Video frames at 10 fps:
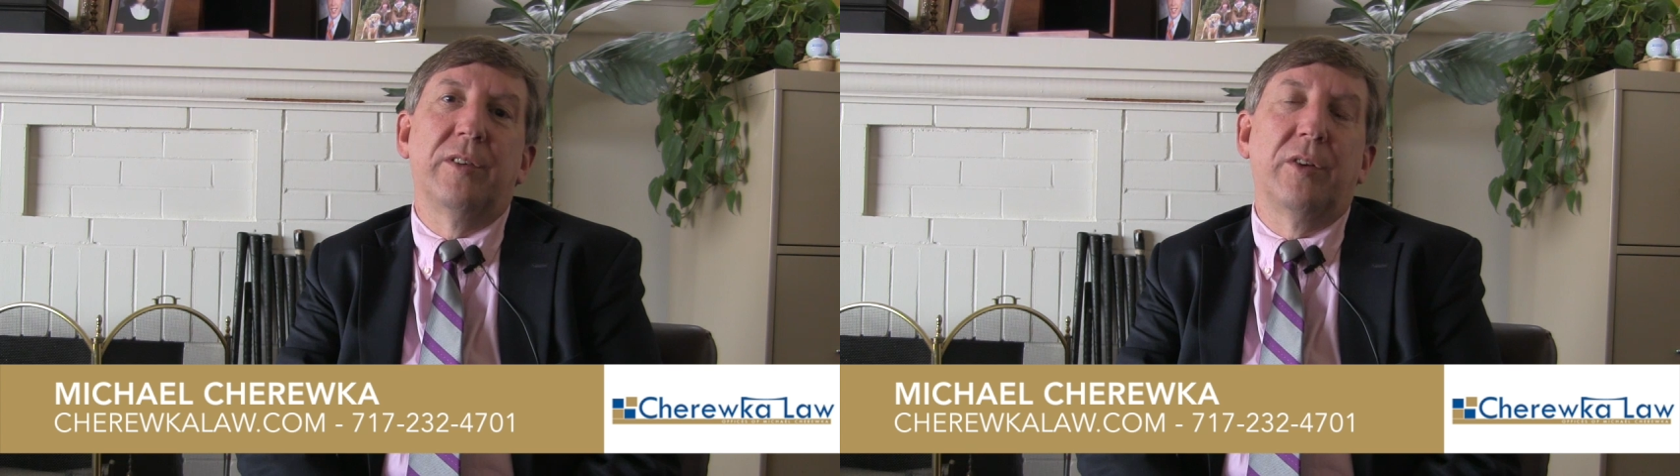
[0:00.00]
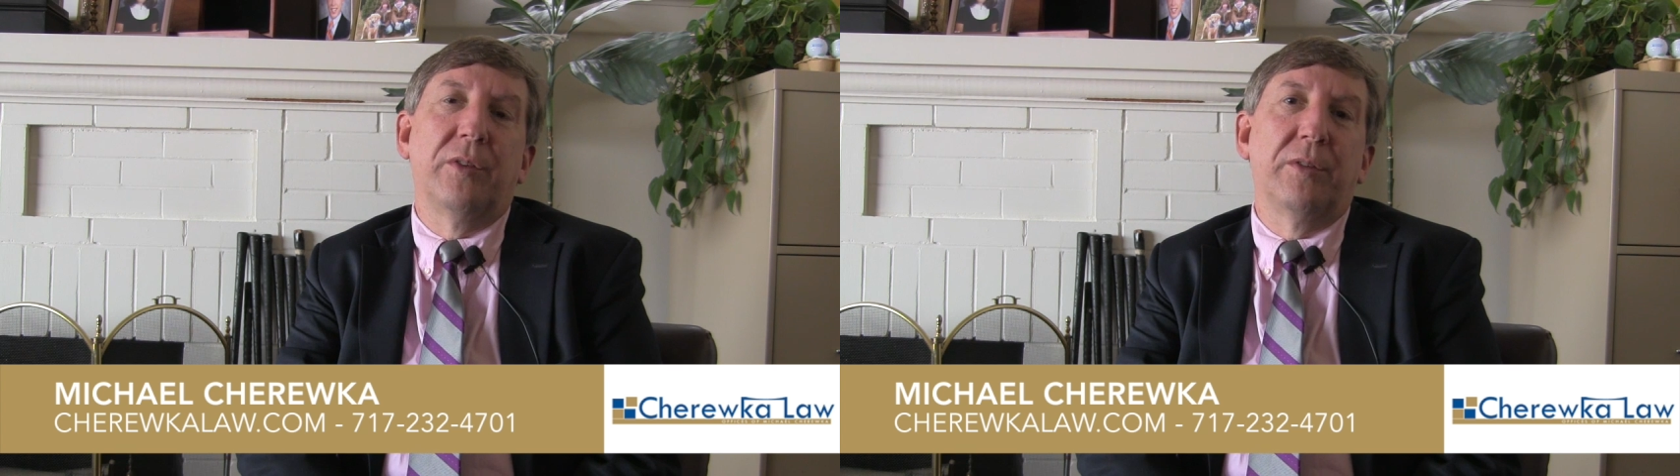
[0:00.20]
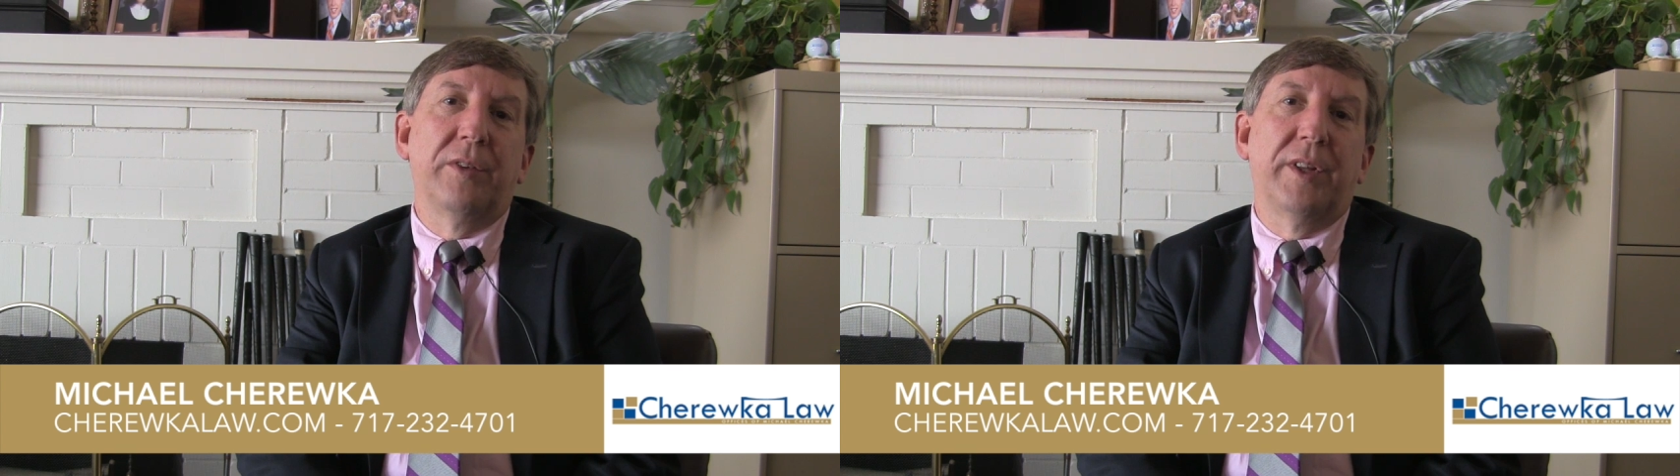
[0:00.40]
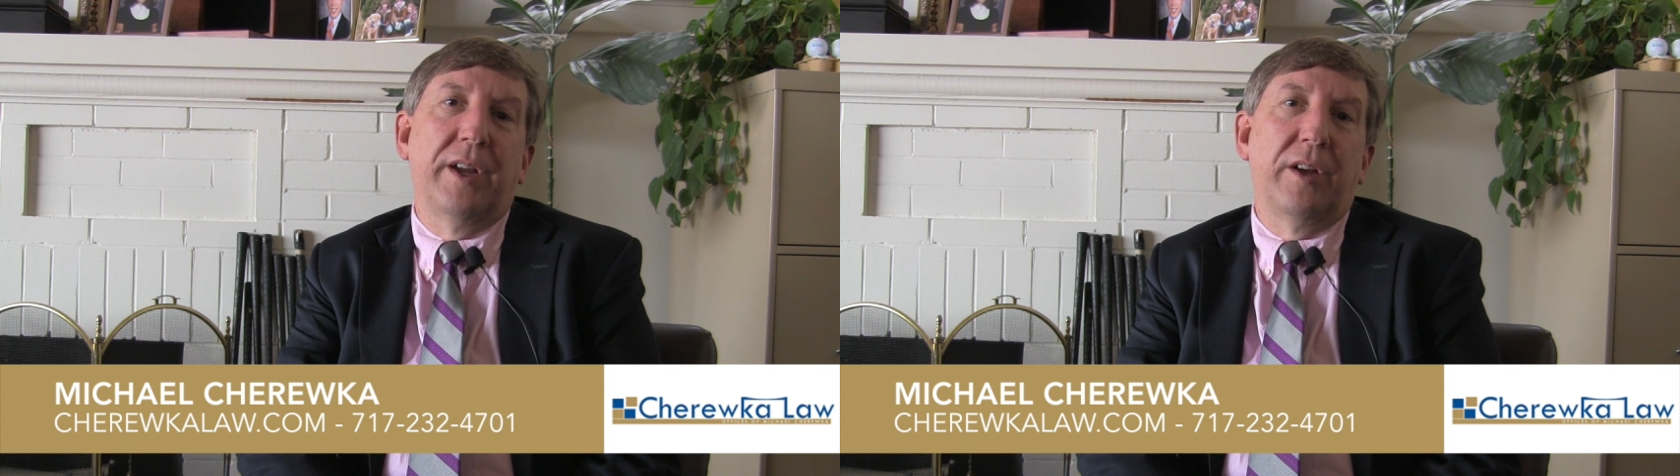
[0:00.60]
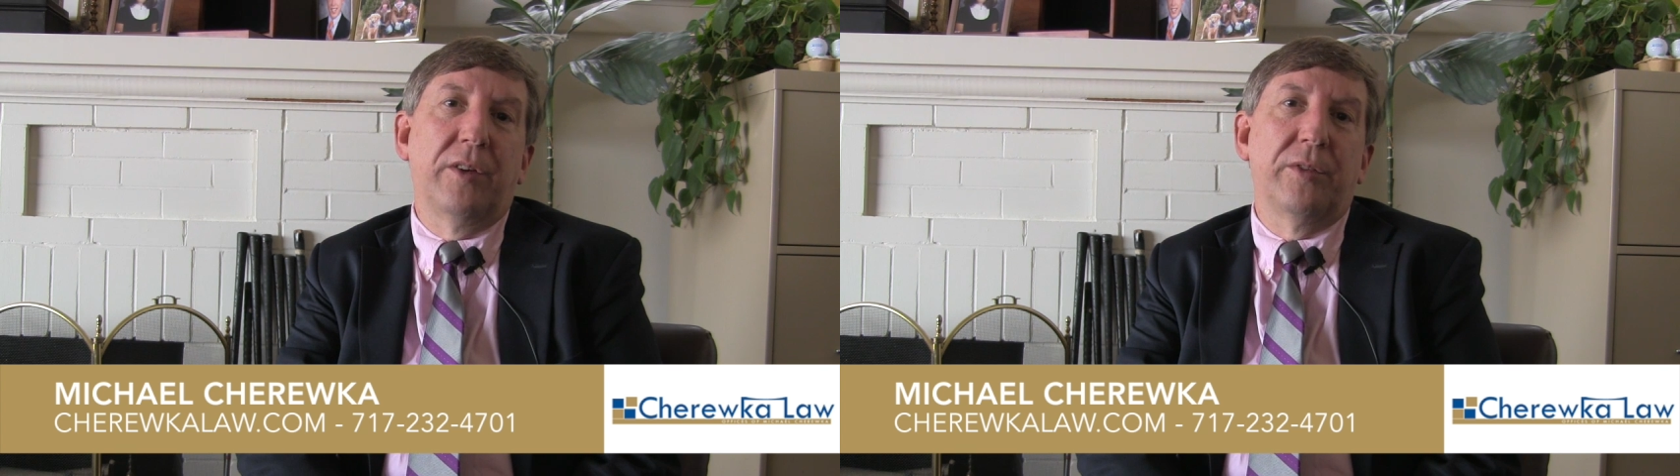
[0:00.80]
go through the
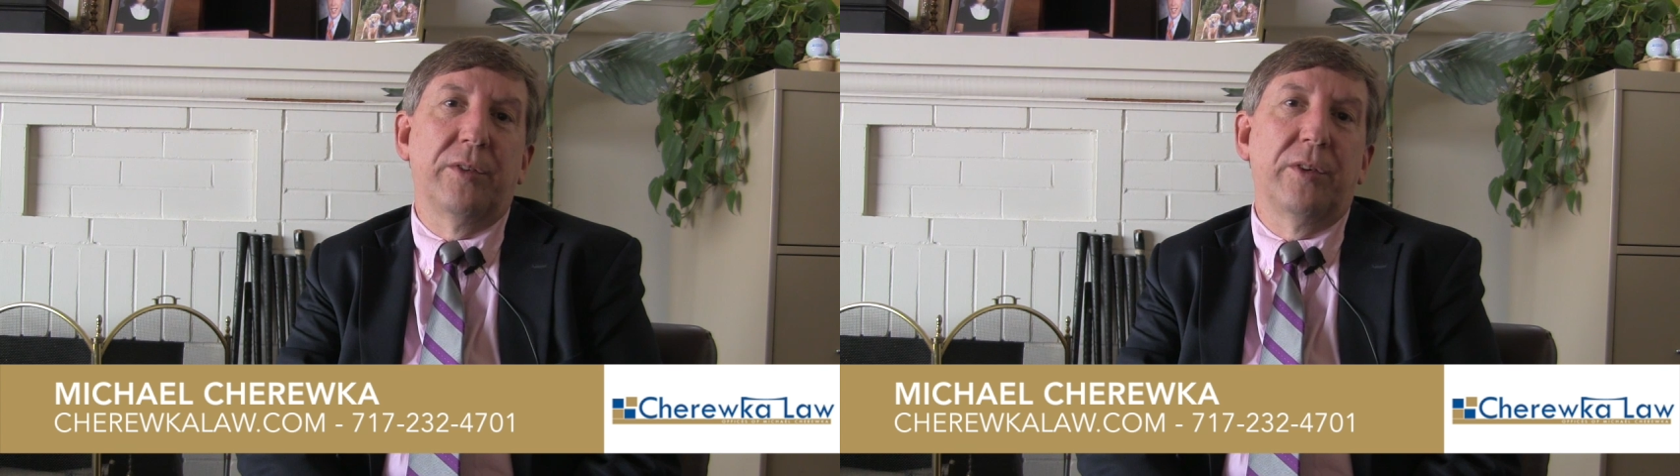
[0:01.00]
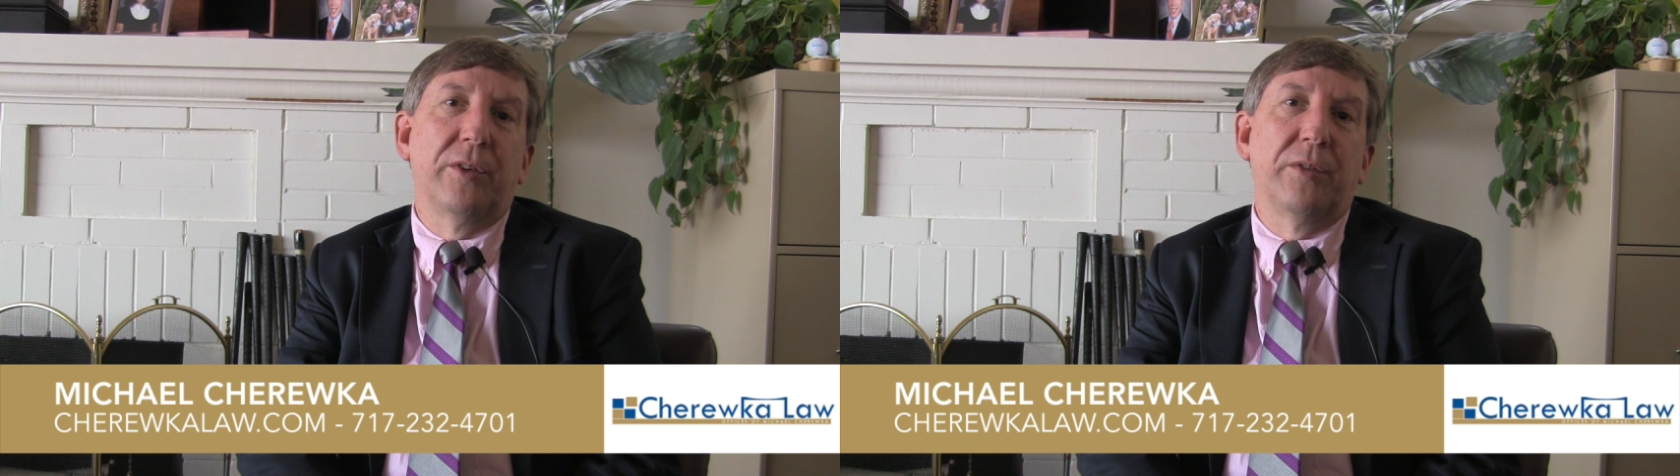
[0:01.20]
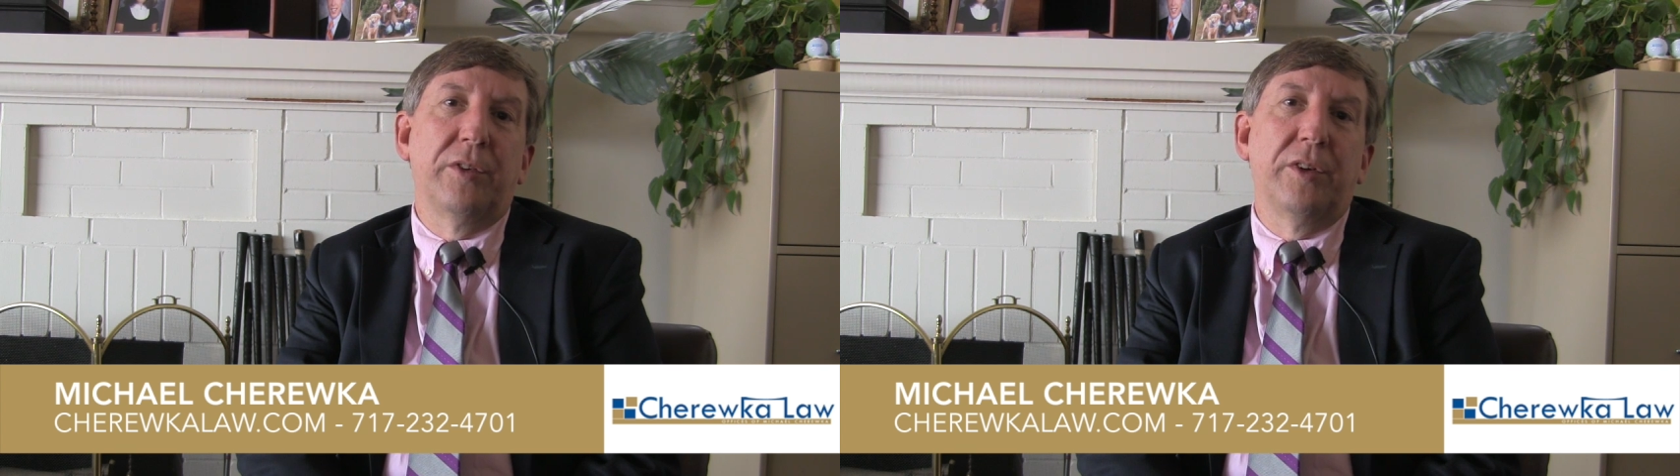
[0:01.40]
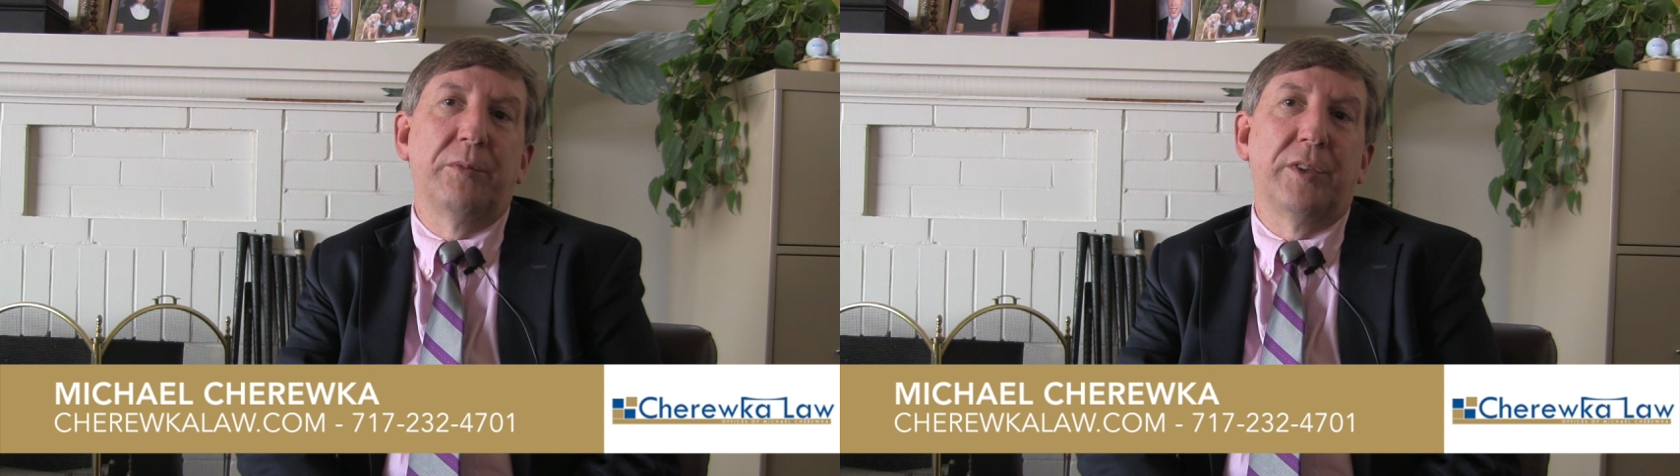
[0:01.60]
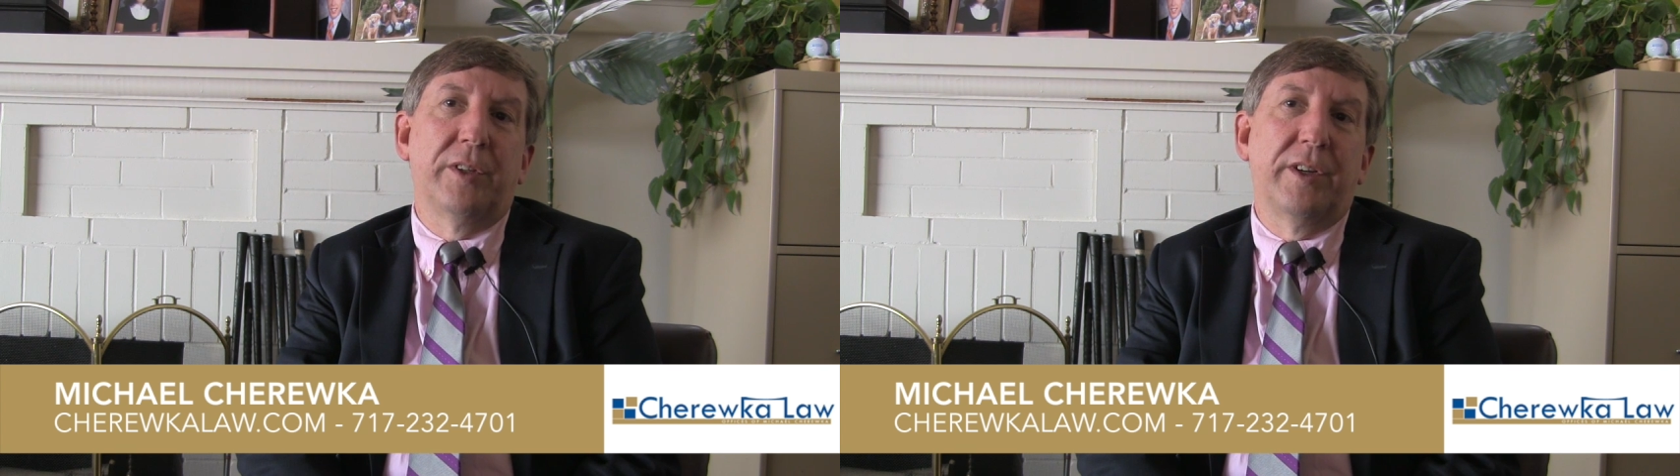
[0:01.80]
house or go through
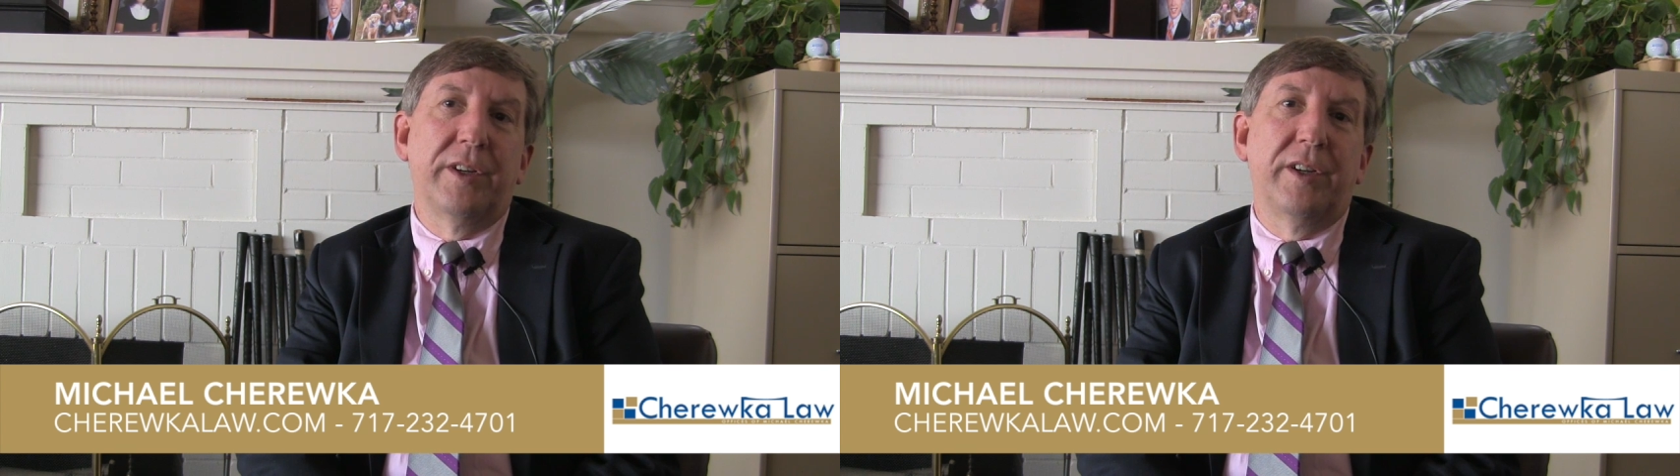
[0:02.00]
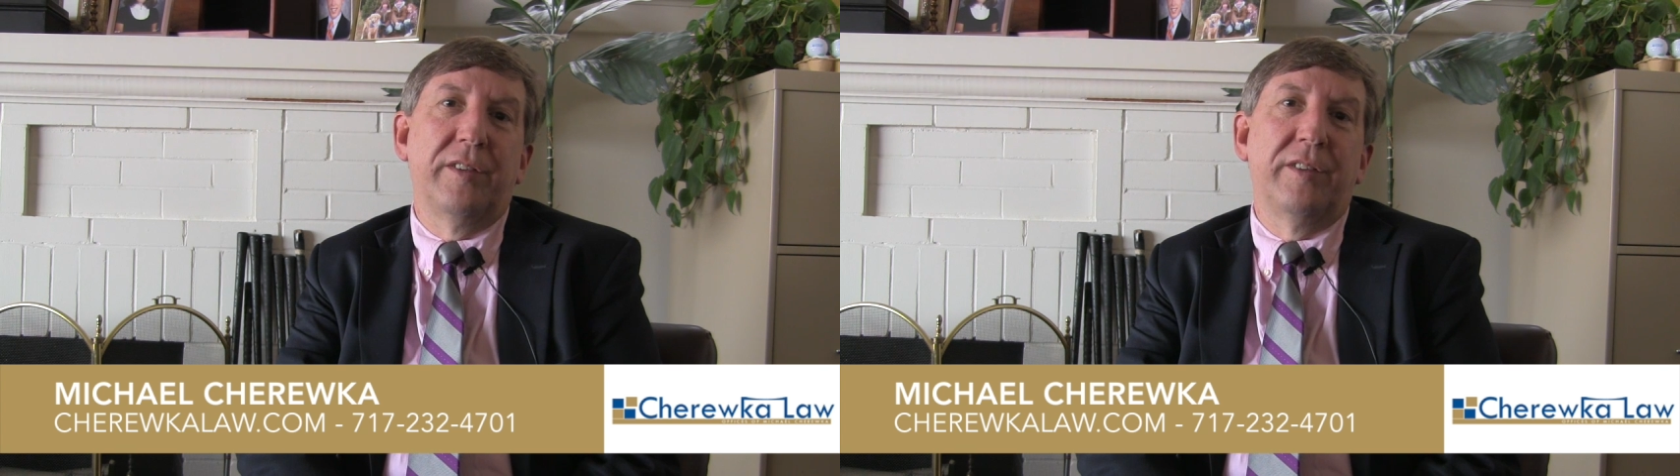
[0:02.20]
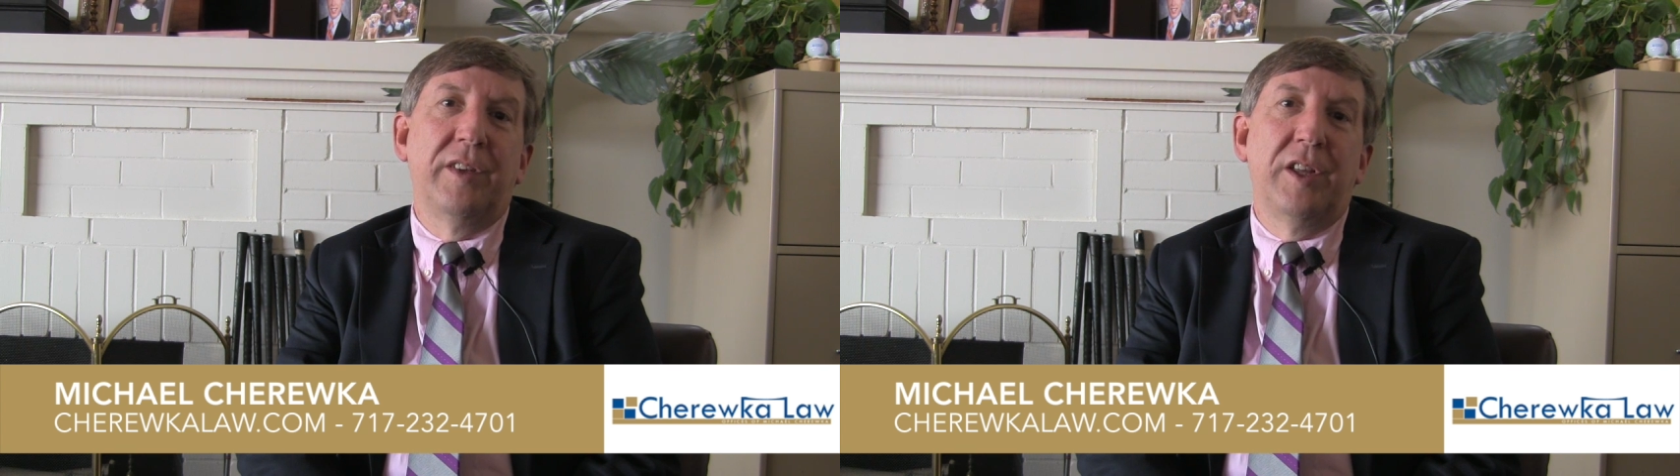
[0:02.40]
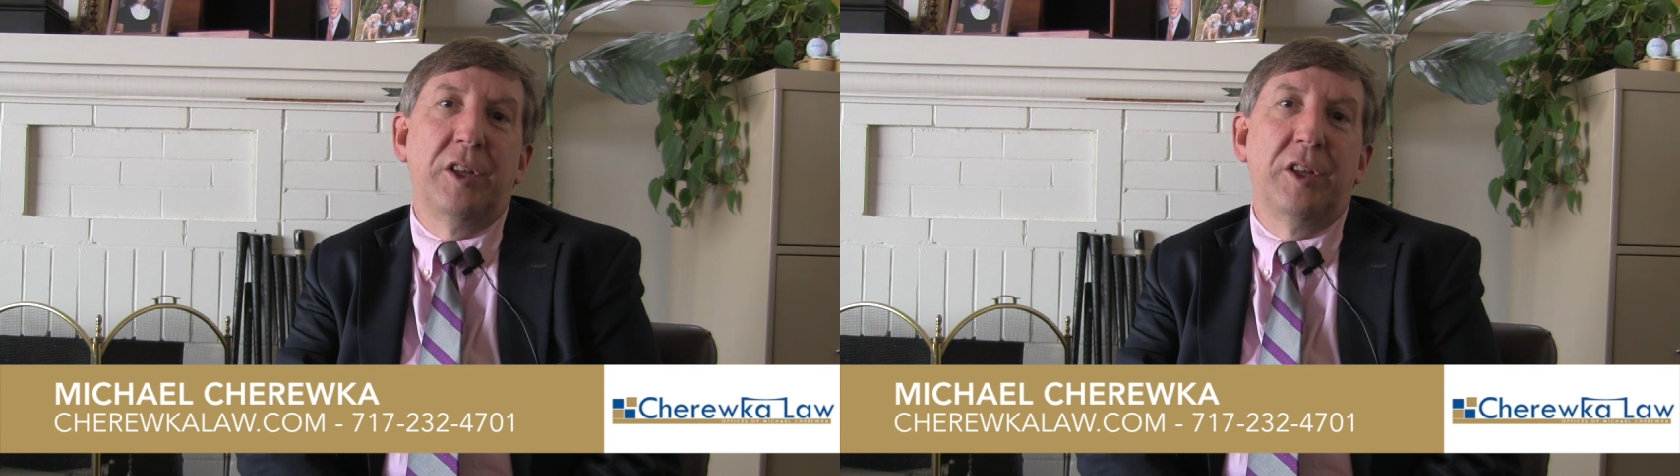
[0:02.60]
your belongings,